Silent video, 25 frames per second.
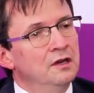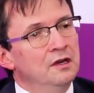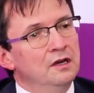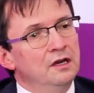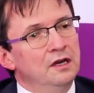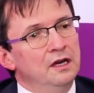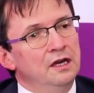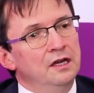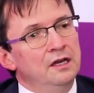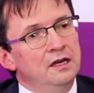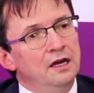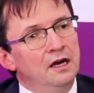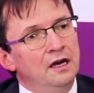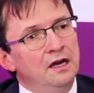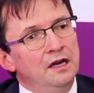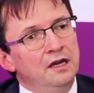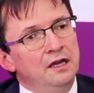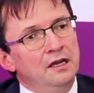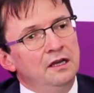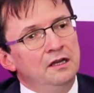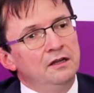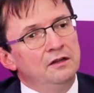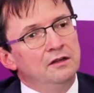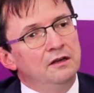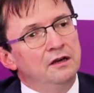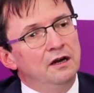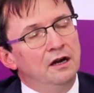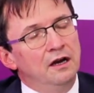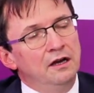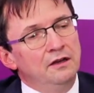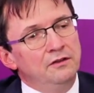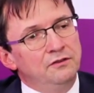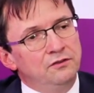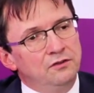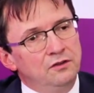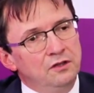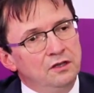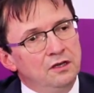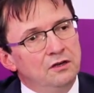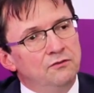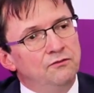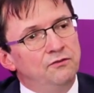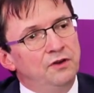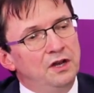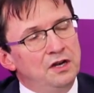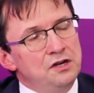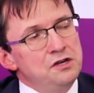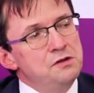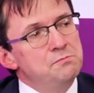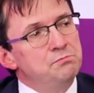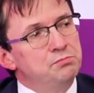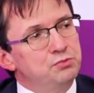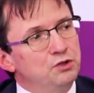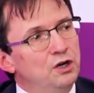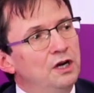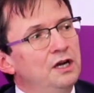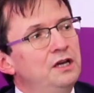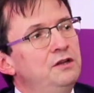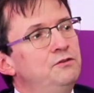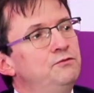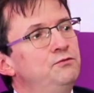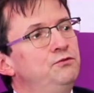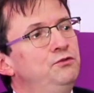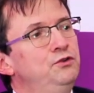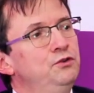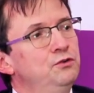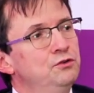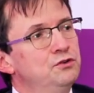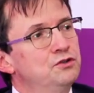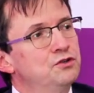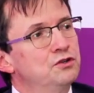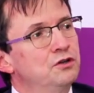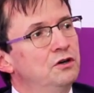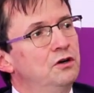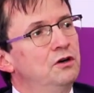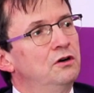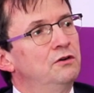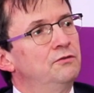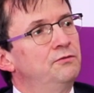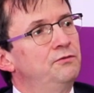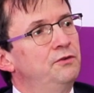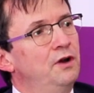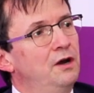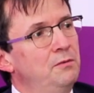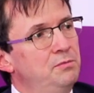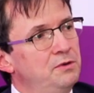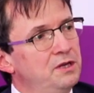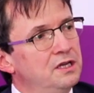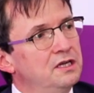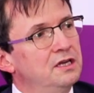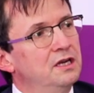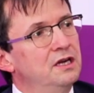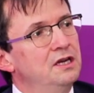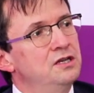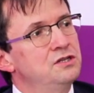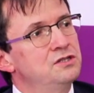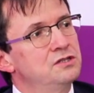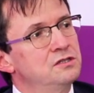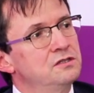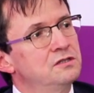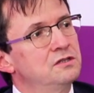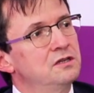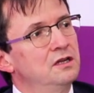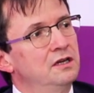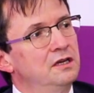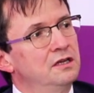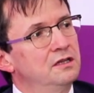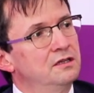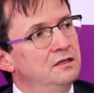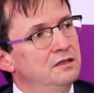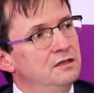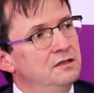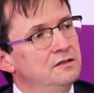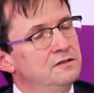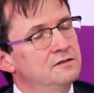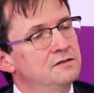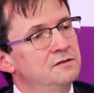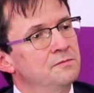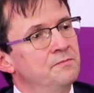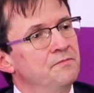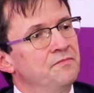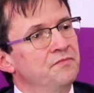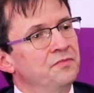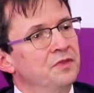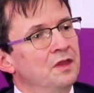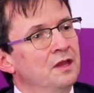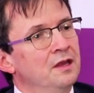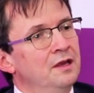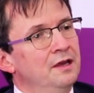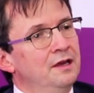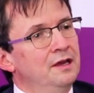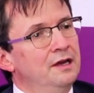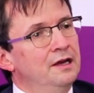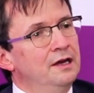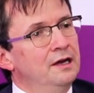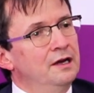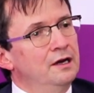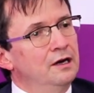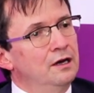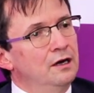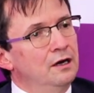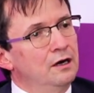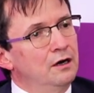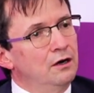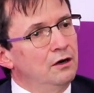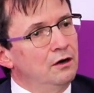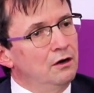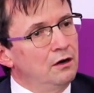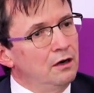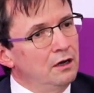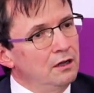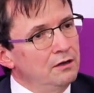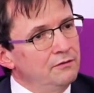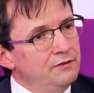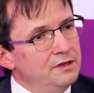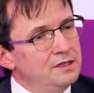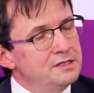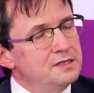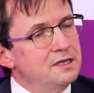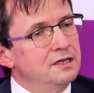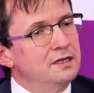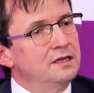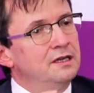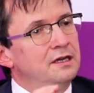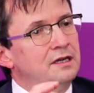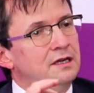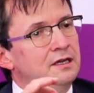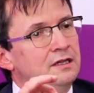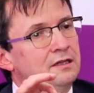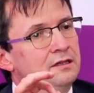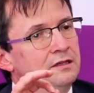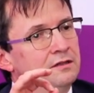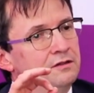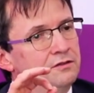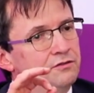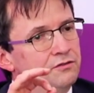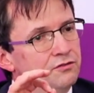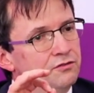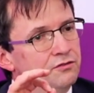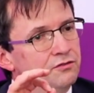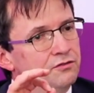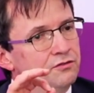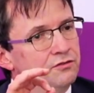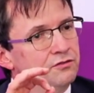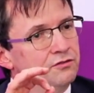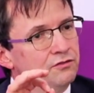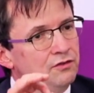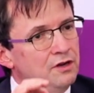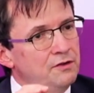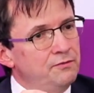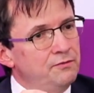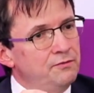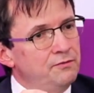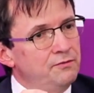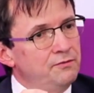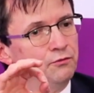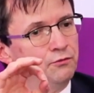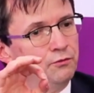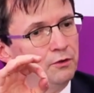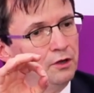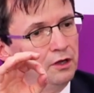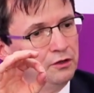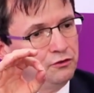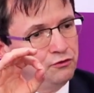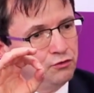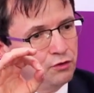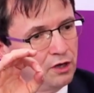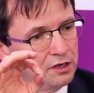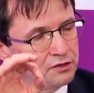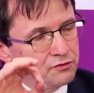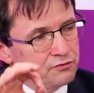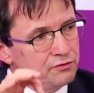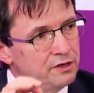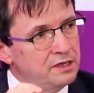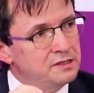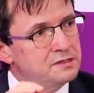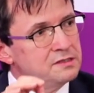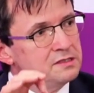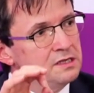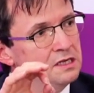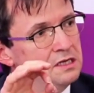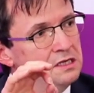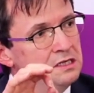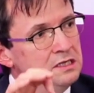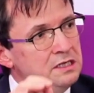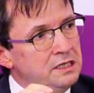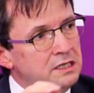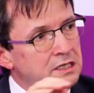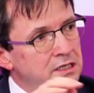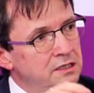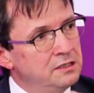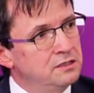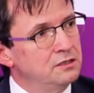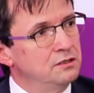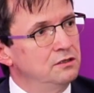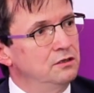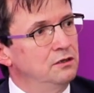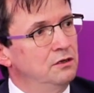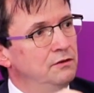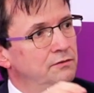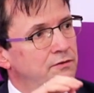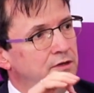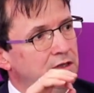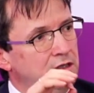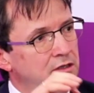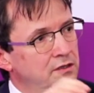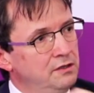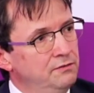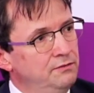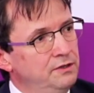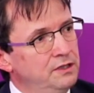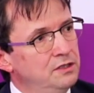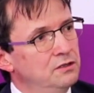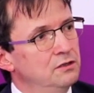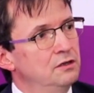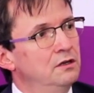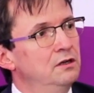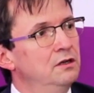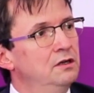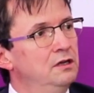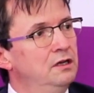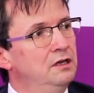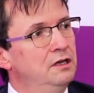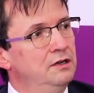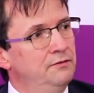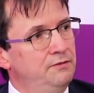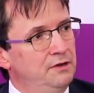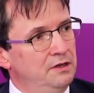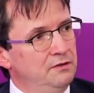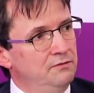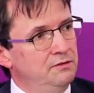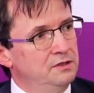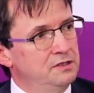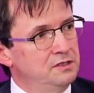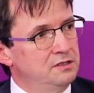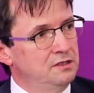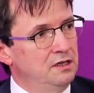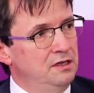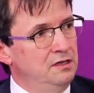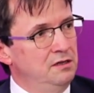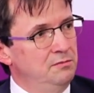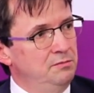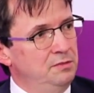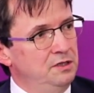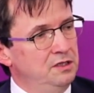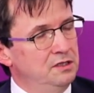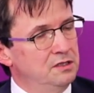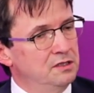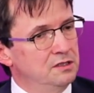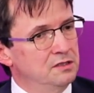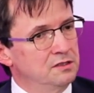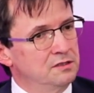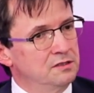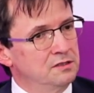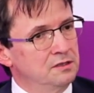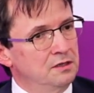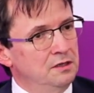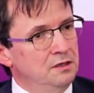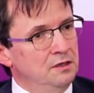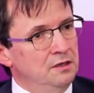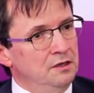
And I see a very bright future of applications like this, always again driven to address the need of the individual living with diabetes.